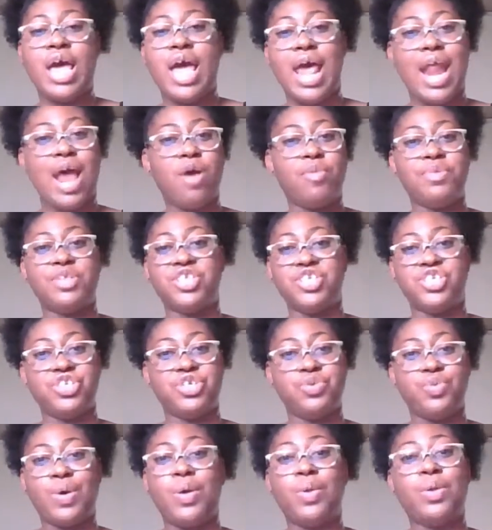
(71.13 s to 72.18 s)
and I'll be dishing
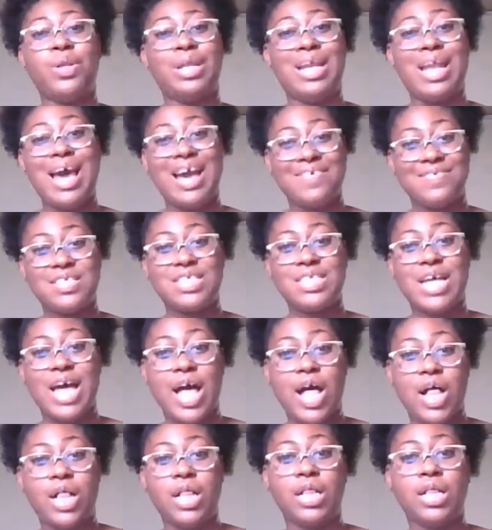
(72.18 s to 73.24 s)
you up
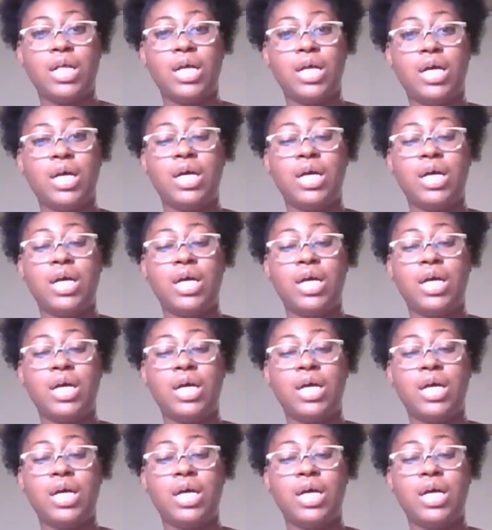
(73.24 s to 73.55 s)
lifestyle